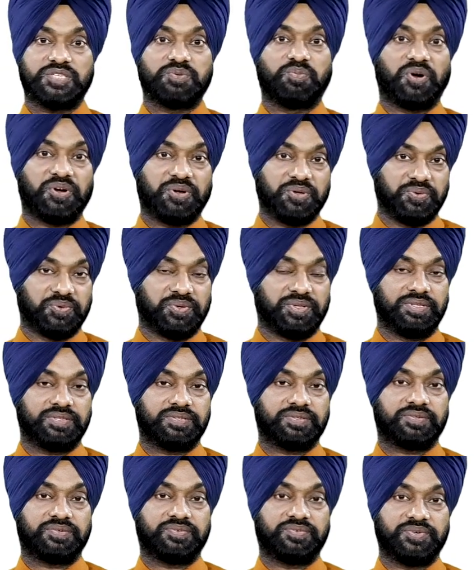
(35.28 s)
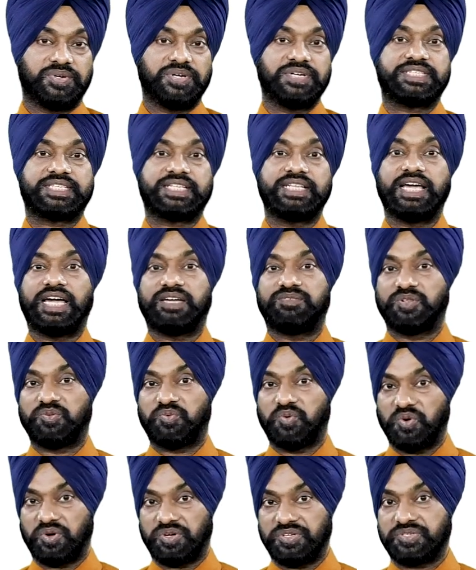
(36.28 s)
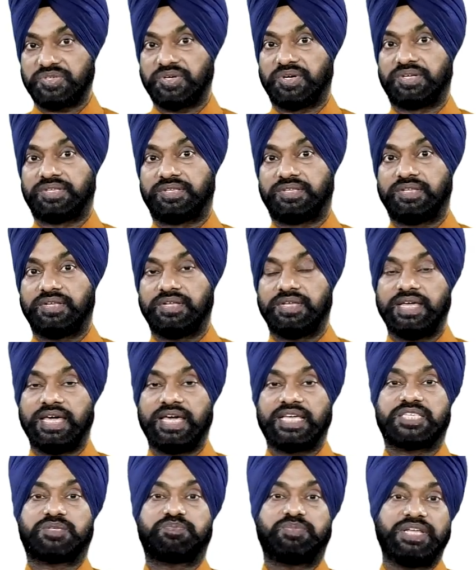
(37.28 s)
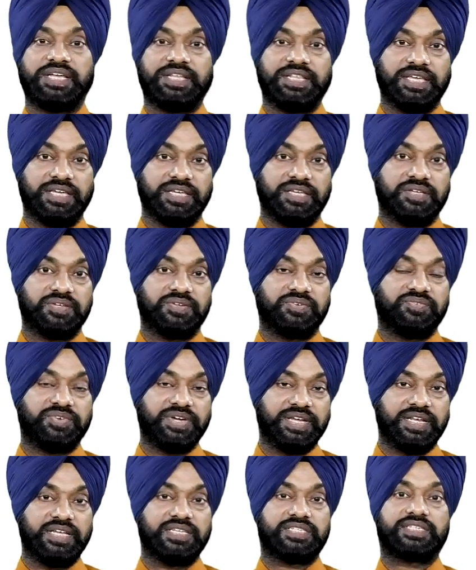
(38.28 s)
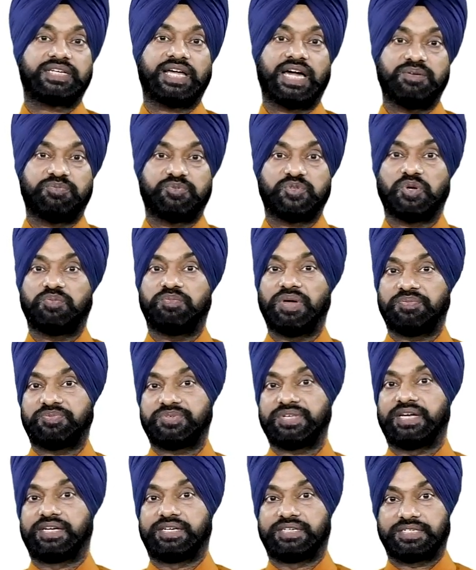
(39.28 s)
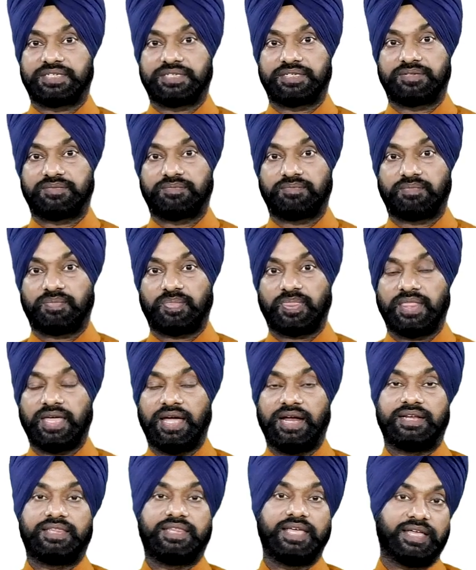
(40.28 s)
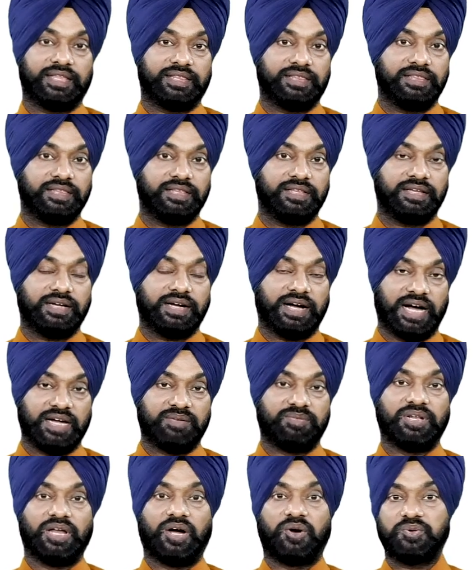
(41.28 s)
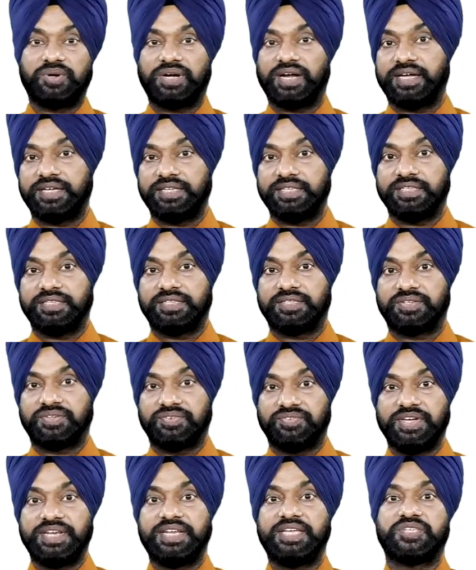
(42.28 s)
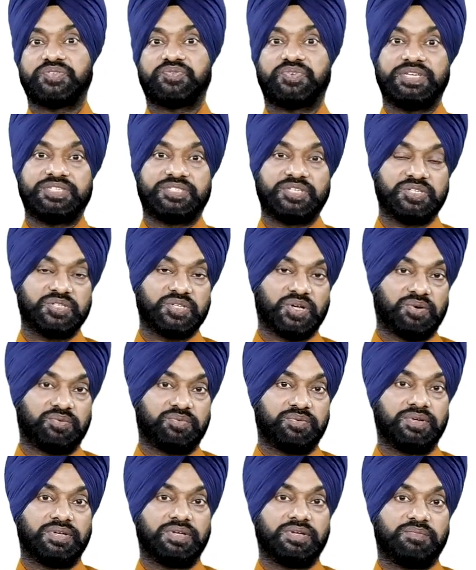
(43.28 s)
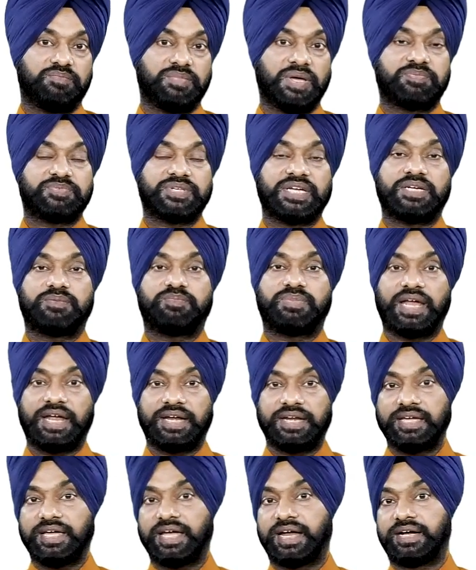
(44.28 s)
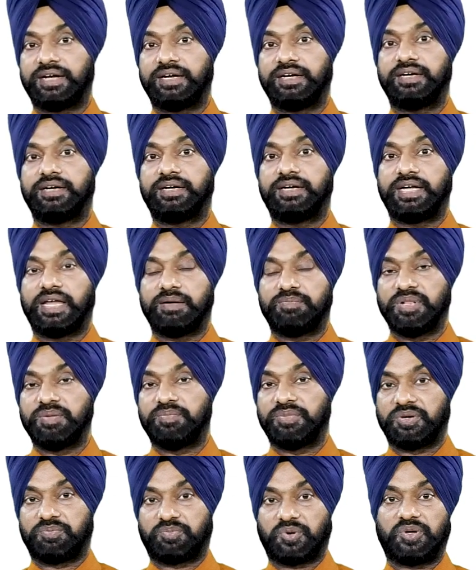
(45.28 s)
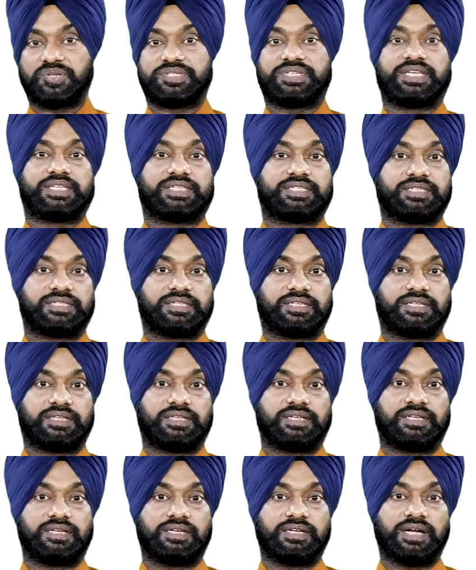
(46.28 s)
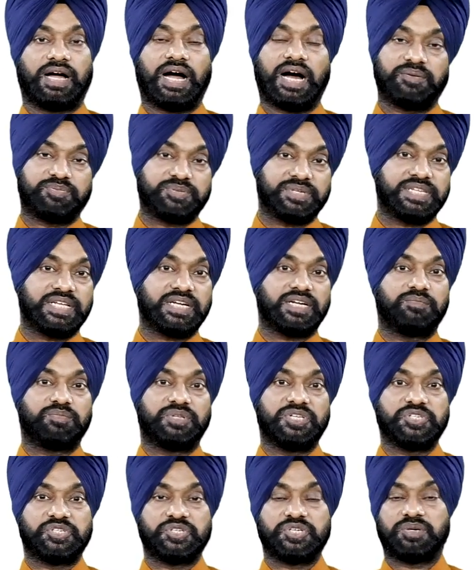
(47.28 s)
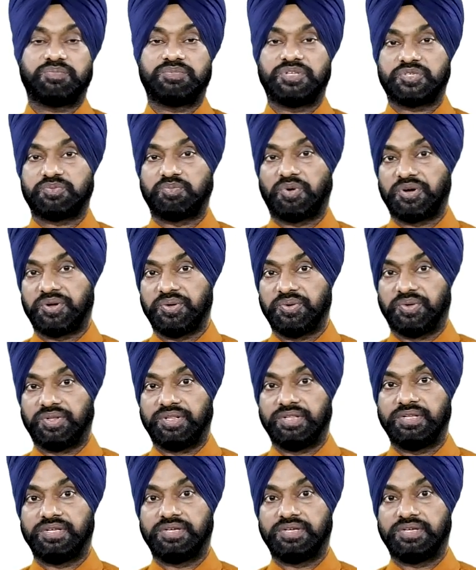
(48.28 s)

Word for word: this module, firstly I will focus on explaining various types of websites and then I will outline various phases of website planning and development process. After the completion of this module,